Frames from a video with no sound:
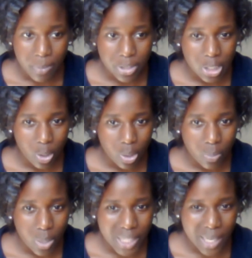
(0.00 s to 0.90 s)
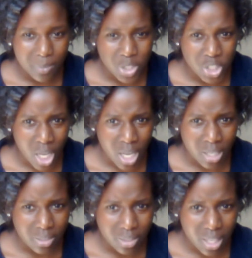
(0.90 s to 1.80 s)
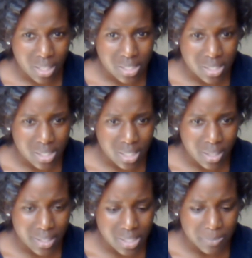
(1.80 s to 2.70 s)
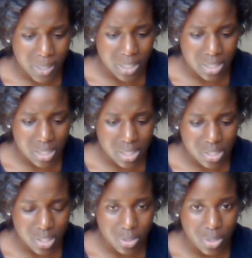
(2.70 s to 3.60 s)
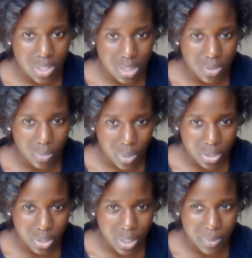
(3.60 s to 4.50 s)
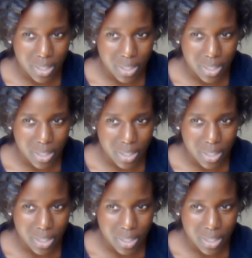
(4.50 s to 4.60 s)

but the only one that I'm shocked to see that's being discontinued is Secret Wonderland,